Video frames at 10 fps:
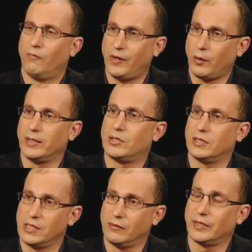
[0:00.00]
very
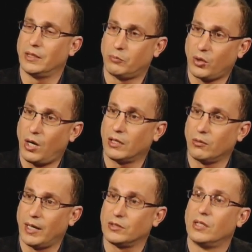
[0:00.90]
significant
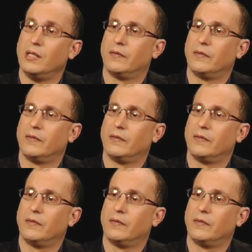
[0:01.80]
progress,